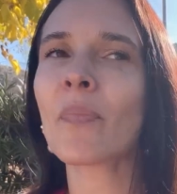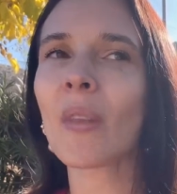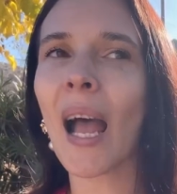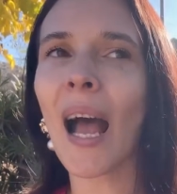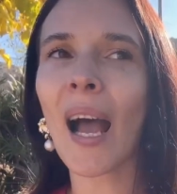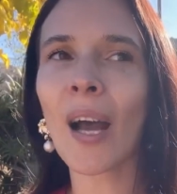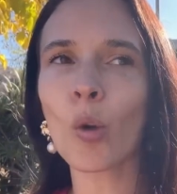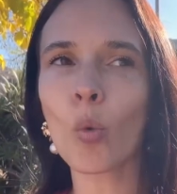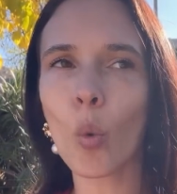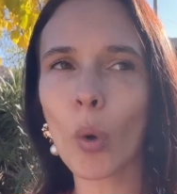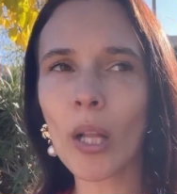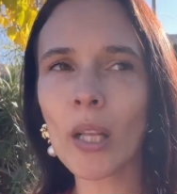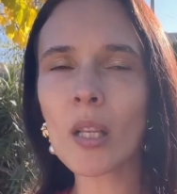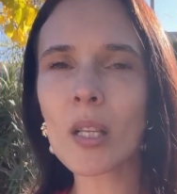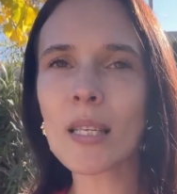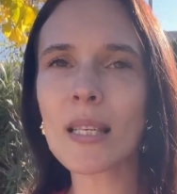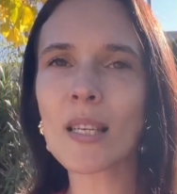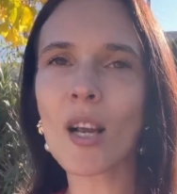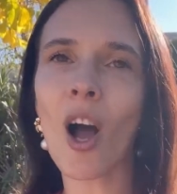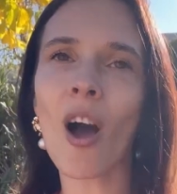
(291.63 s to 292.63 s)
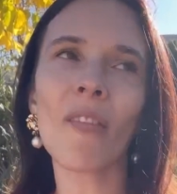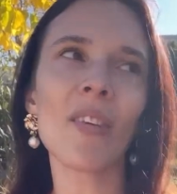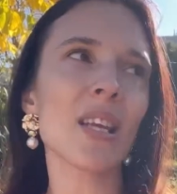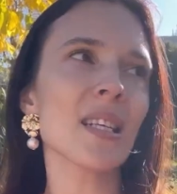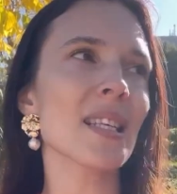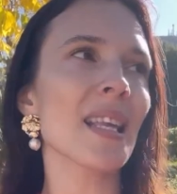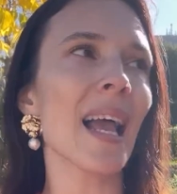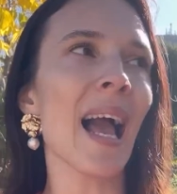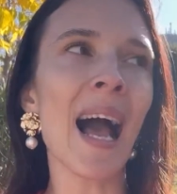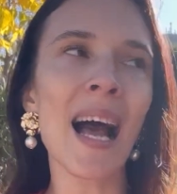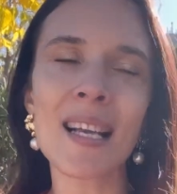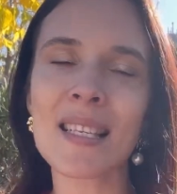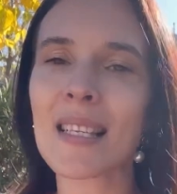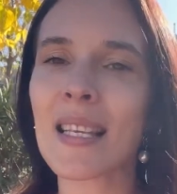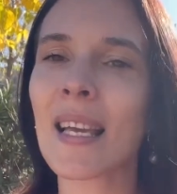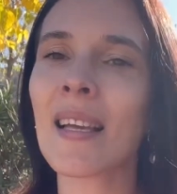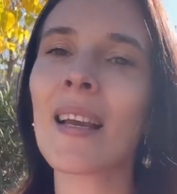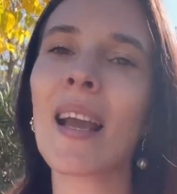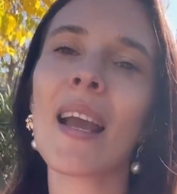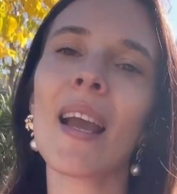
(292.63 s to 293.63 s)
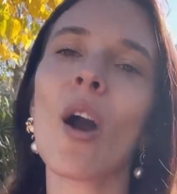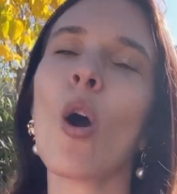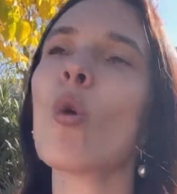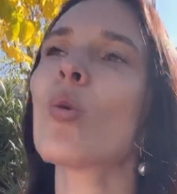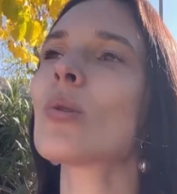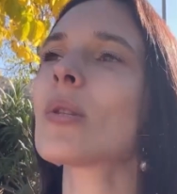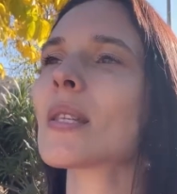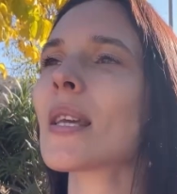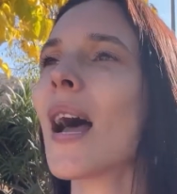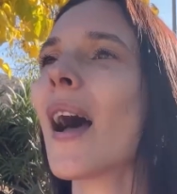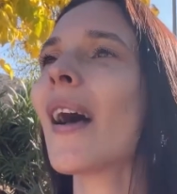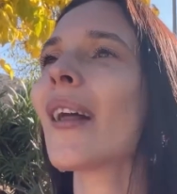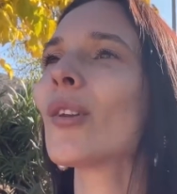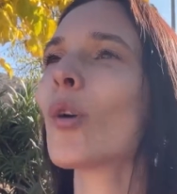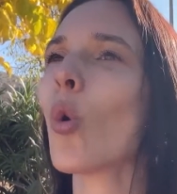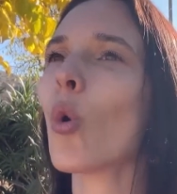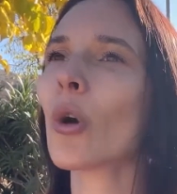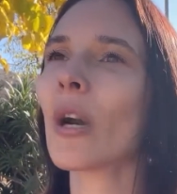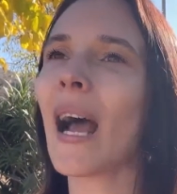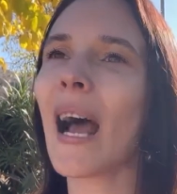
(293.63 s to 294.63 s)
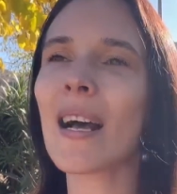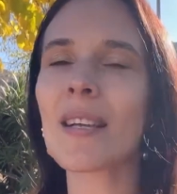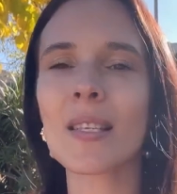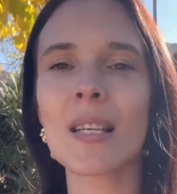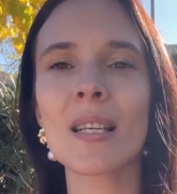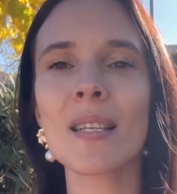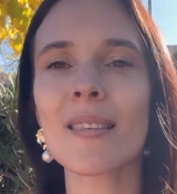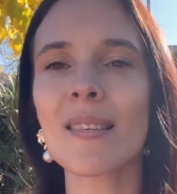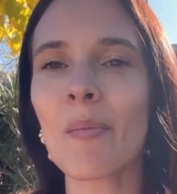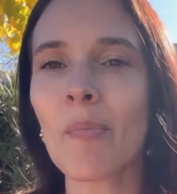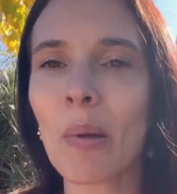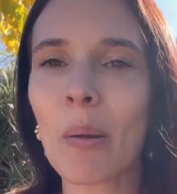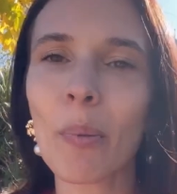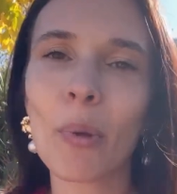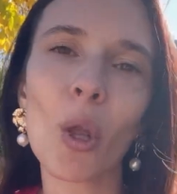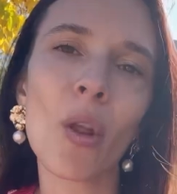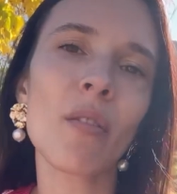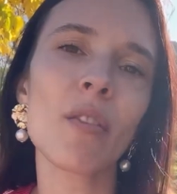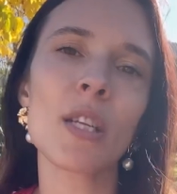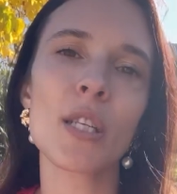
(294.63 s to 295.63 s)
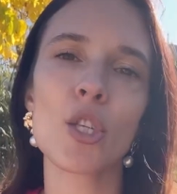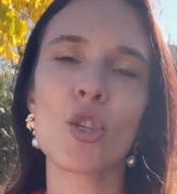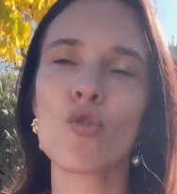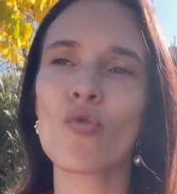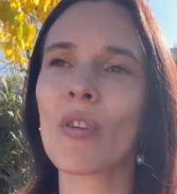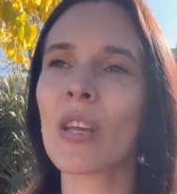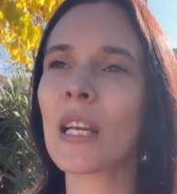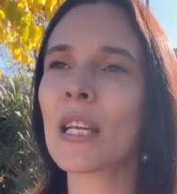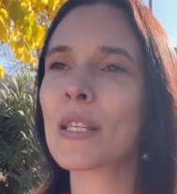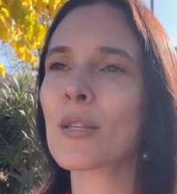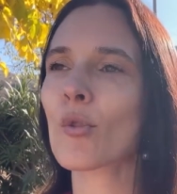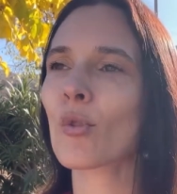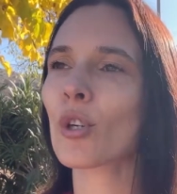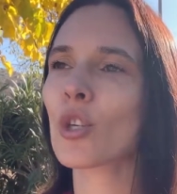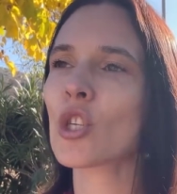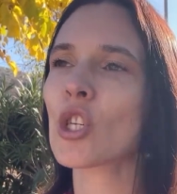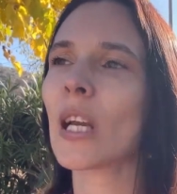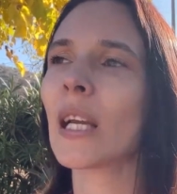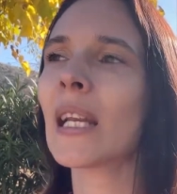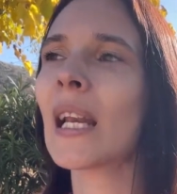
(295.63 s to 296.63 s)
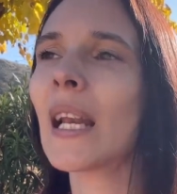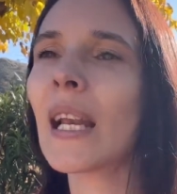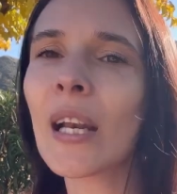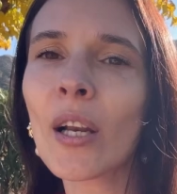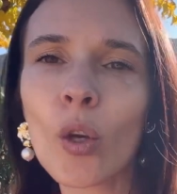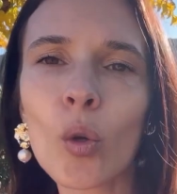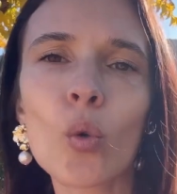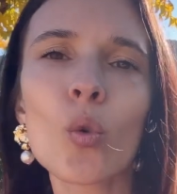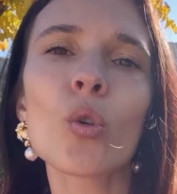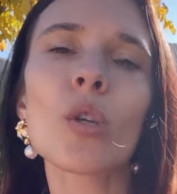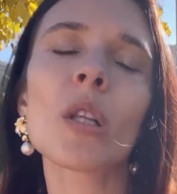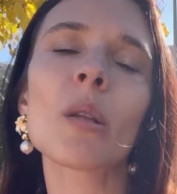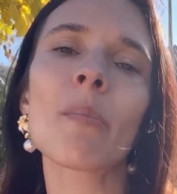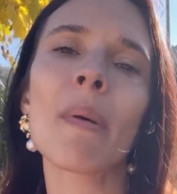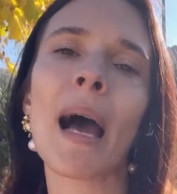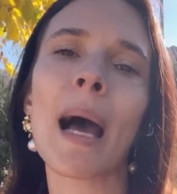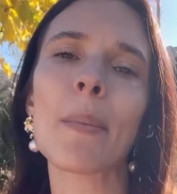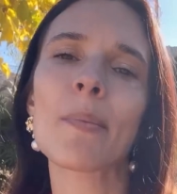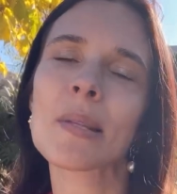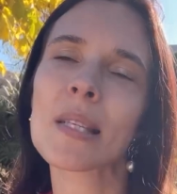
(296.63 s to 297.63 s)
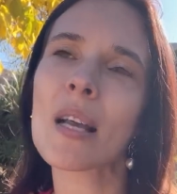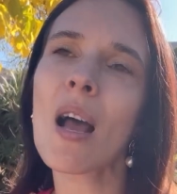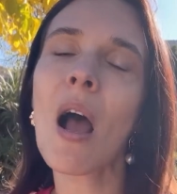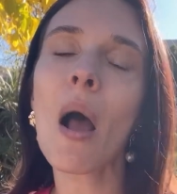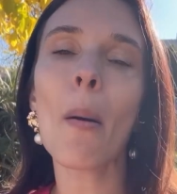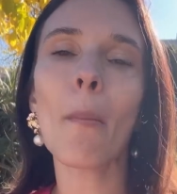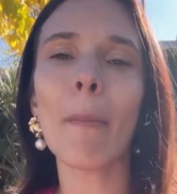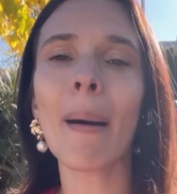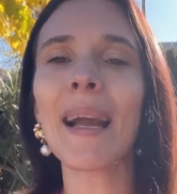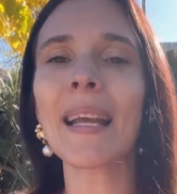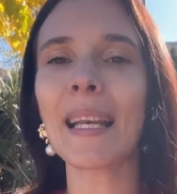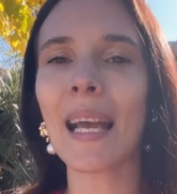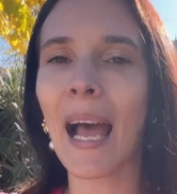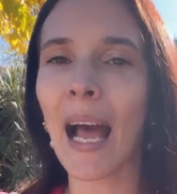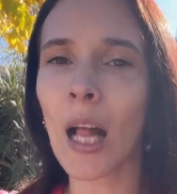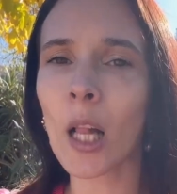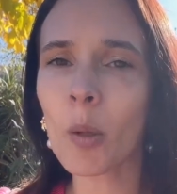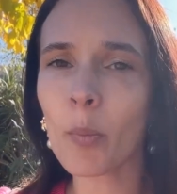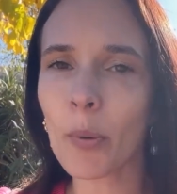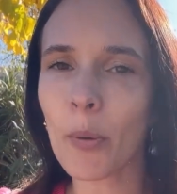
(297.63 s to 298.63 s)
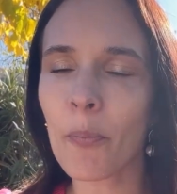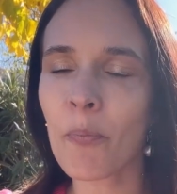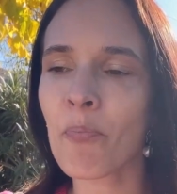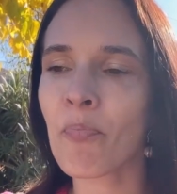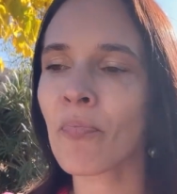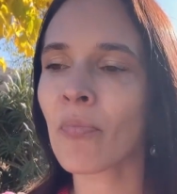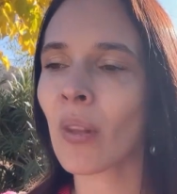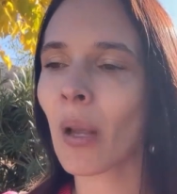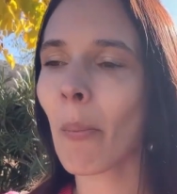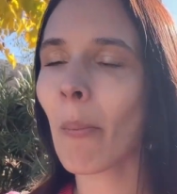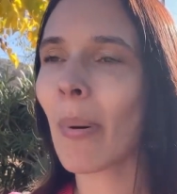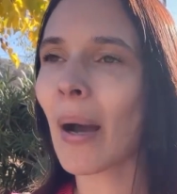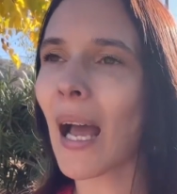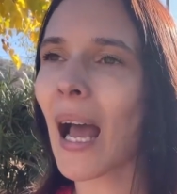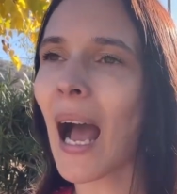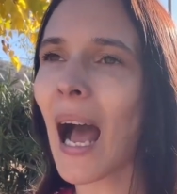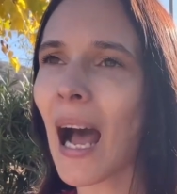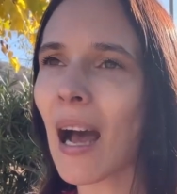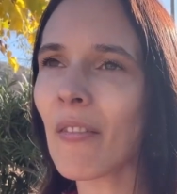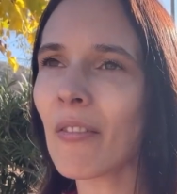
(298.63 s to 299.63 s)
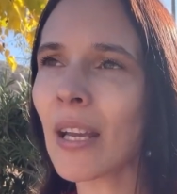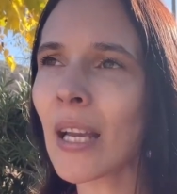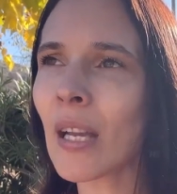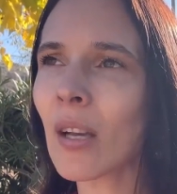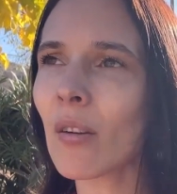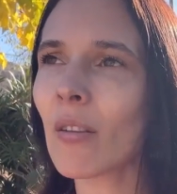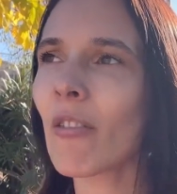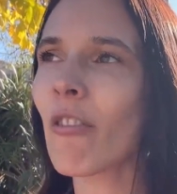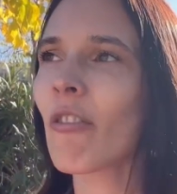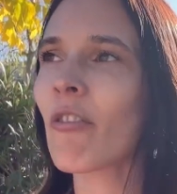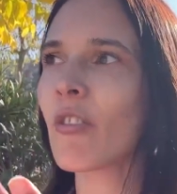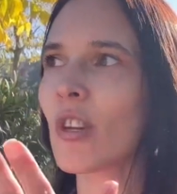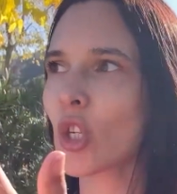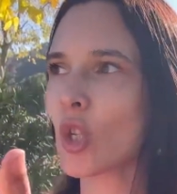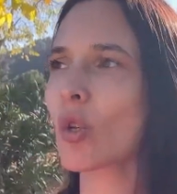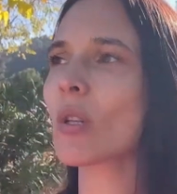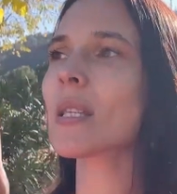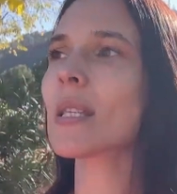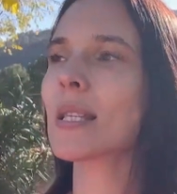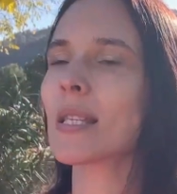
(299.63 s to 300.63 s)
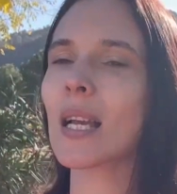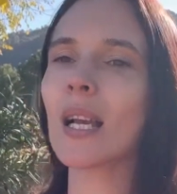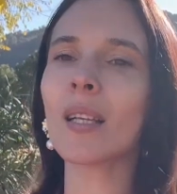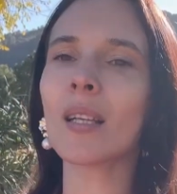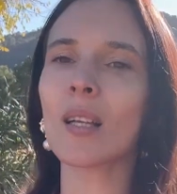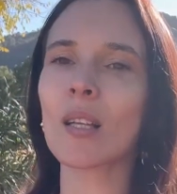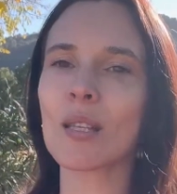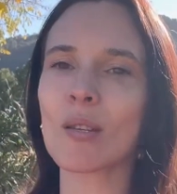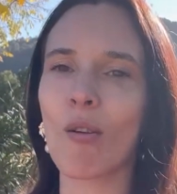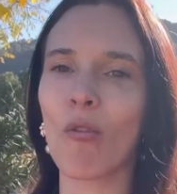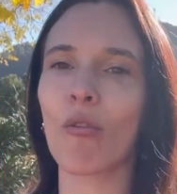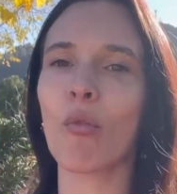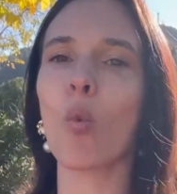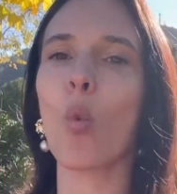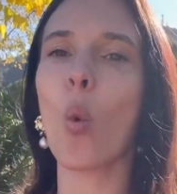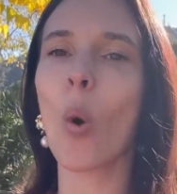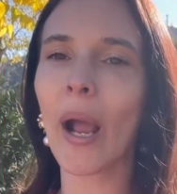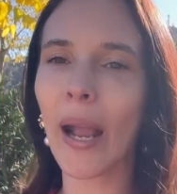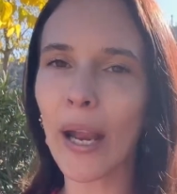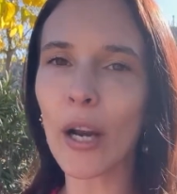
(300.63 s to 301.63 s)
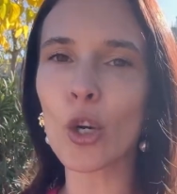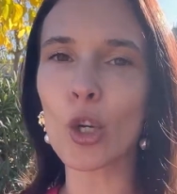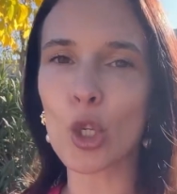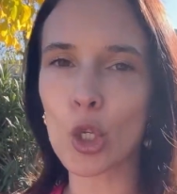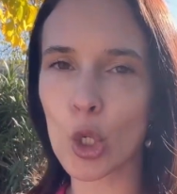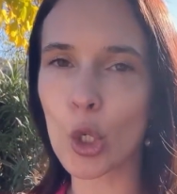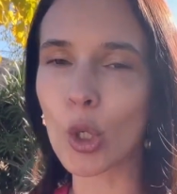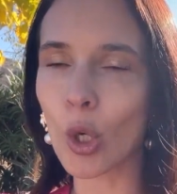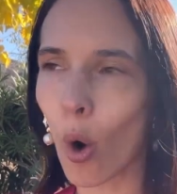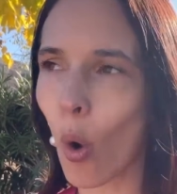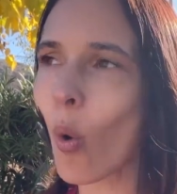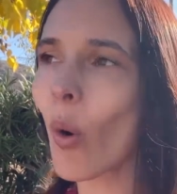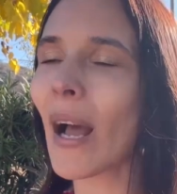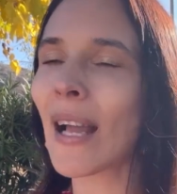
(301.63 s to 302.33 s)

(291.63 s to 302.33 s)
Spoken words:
And whilst obviously asking a hotel or asking some people on the streets or checking it in Google Maps might help, But having visual signals of where to go